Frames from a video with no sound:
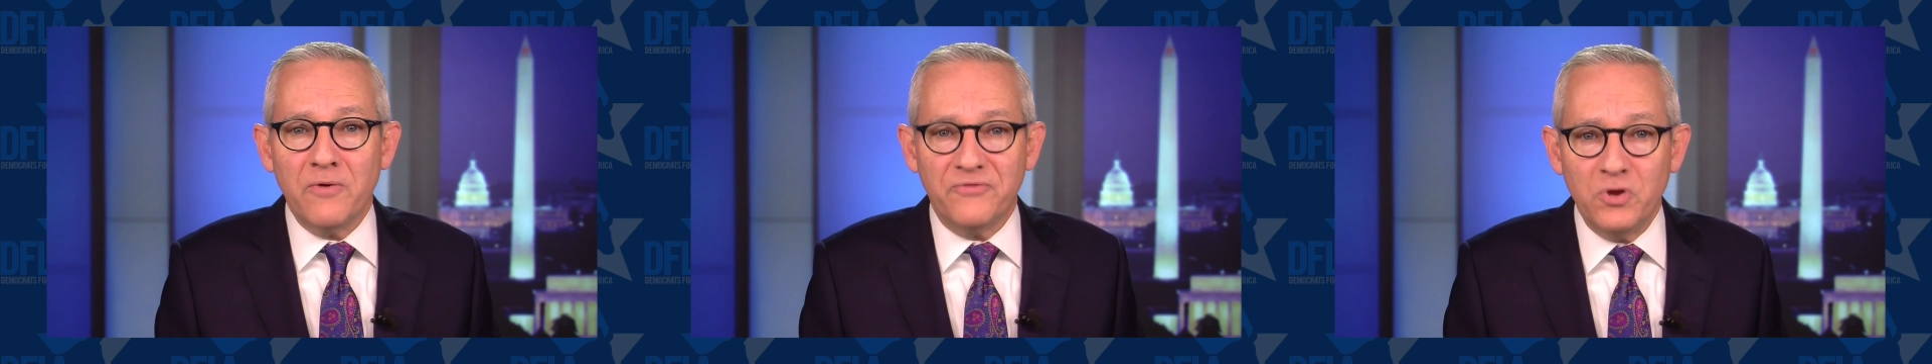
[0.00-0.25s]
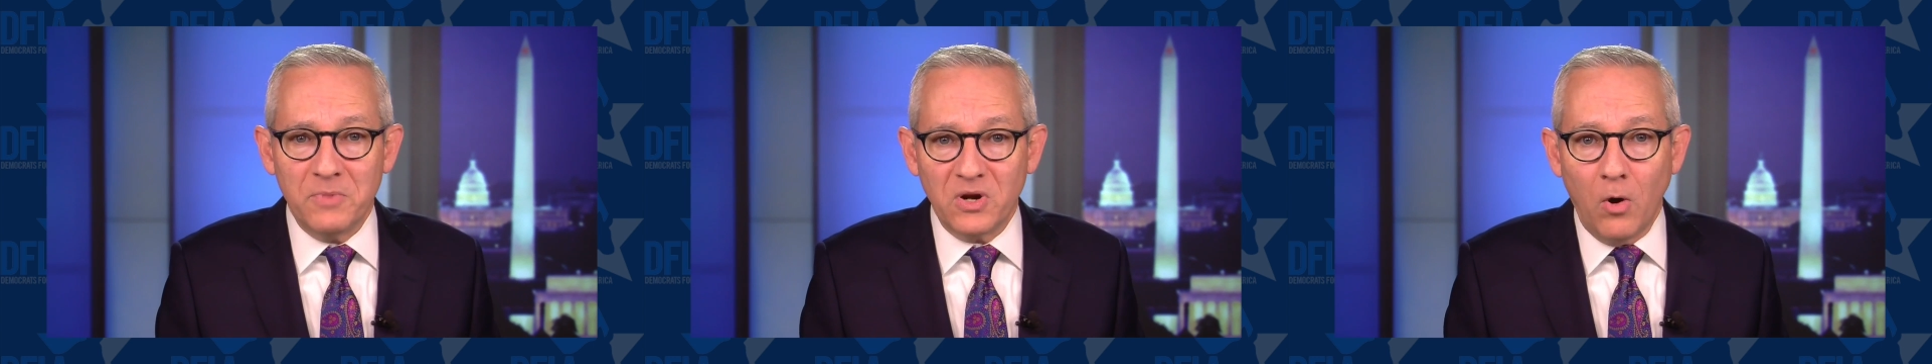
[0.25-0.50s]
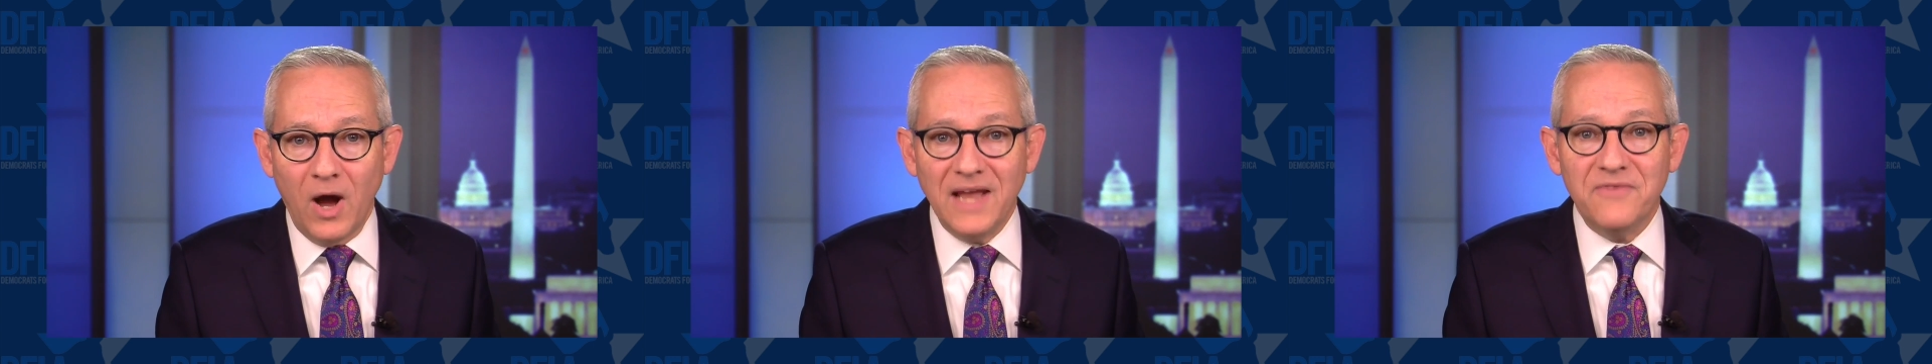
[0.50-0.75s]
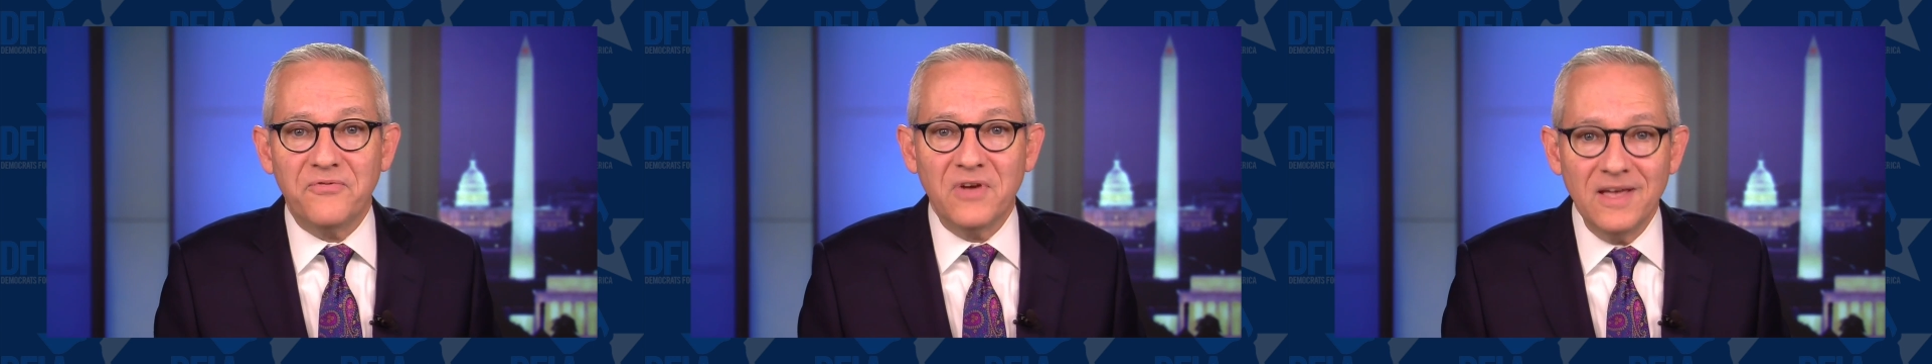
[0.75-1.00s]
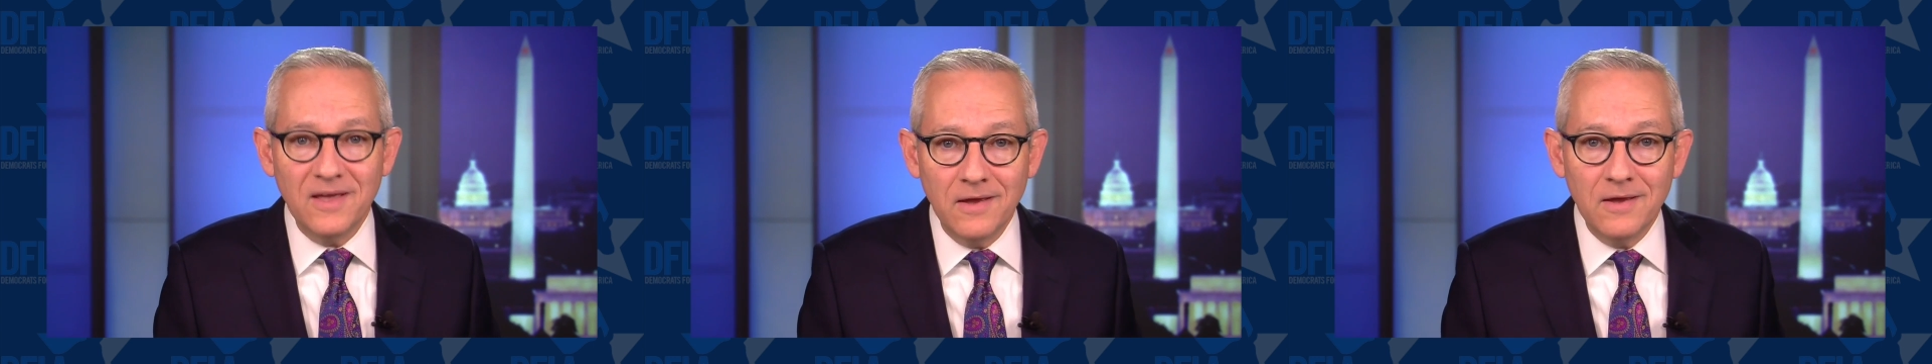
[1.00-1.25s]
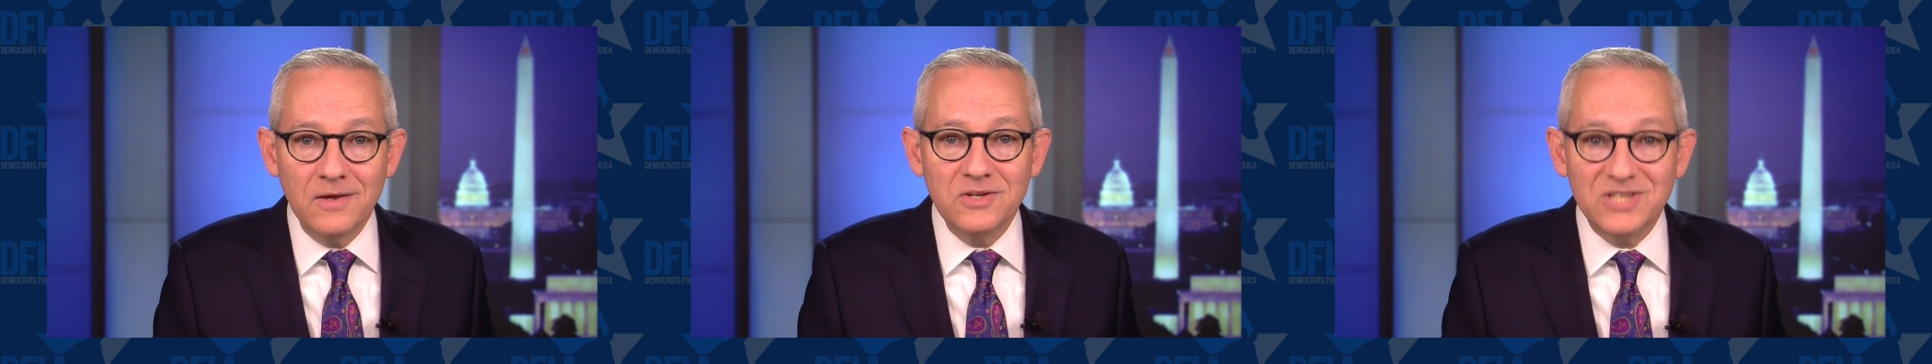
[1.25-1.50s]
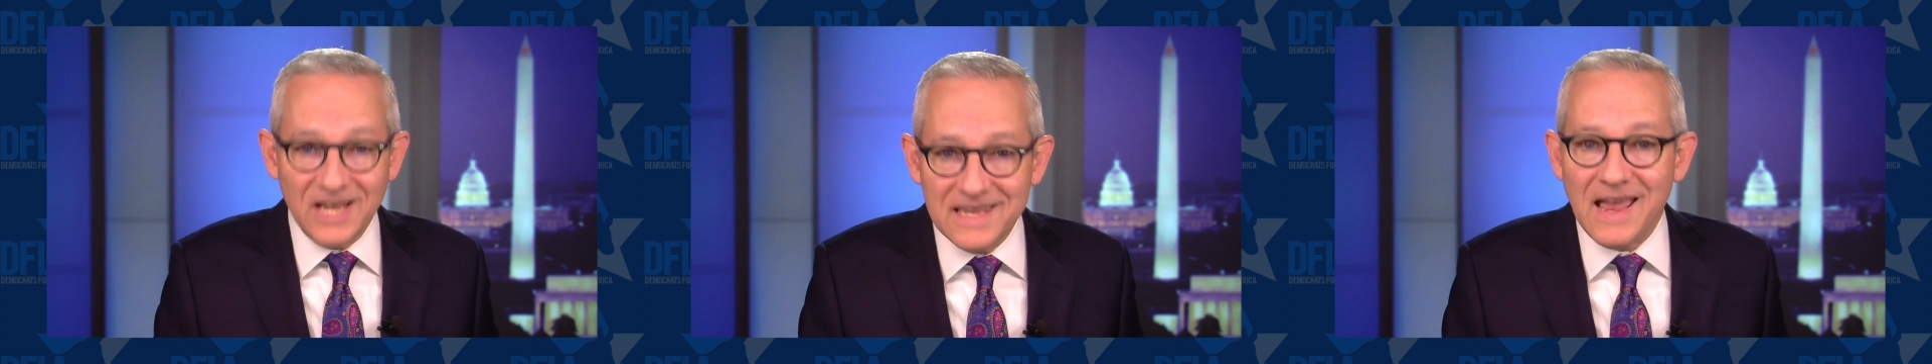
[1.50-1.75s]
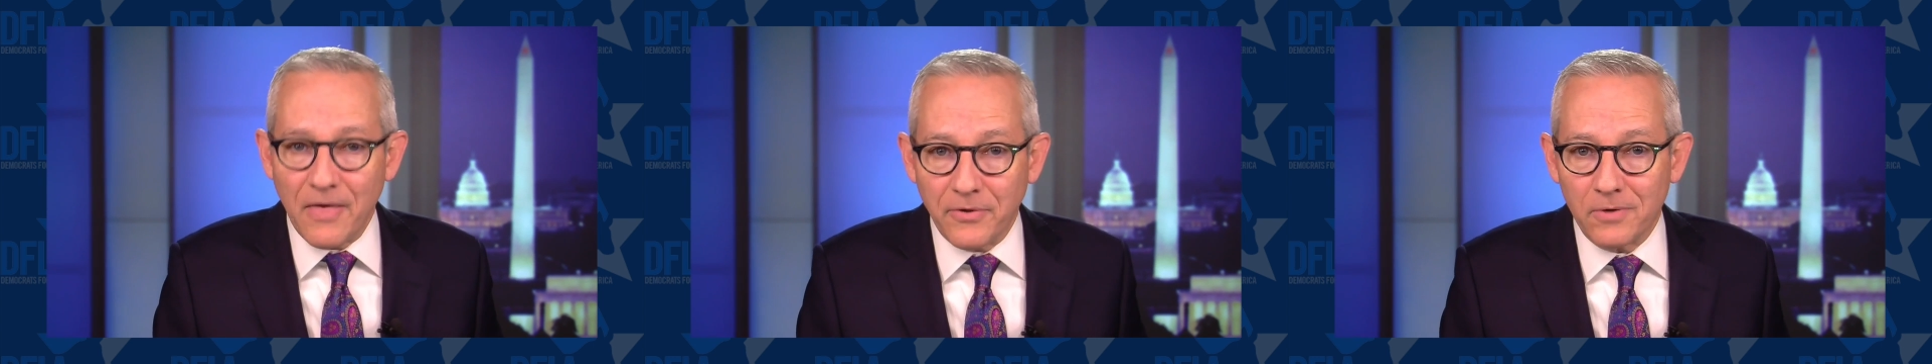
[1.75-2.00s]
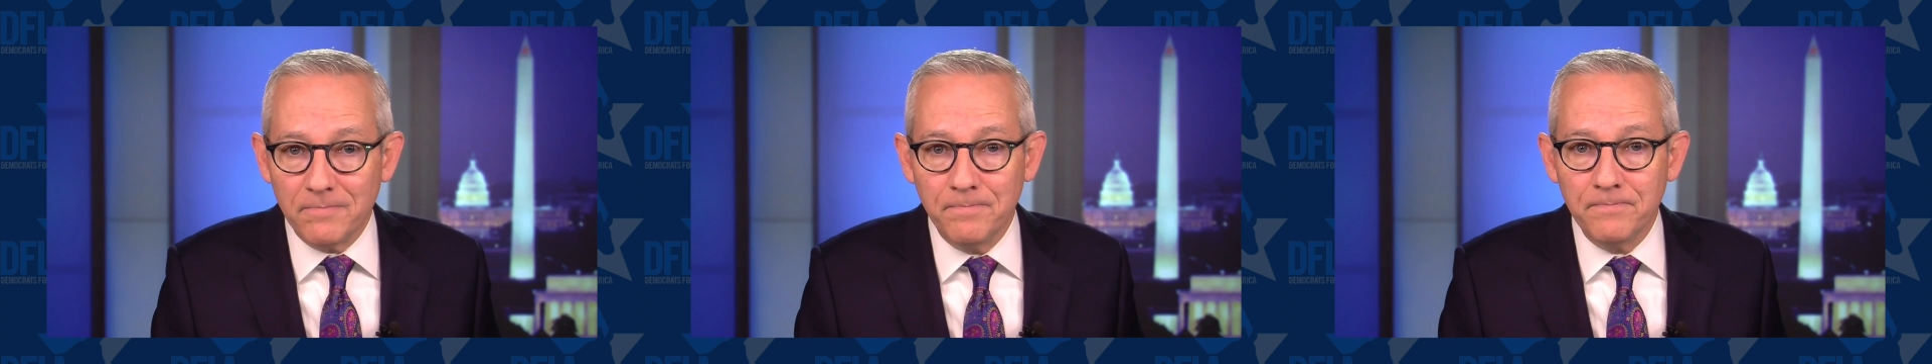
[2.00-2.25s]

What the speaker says: of human life together.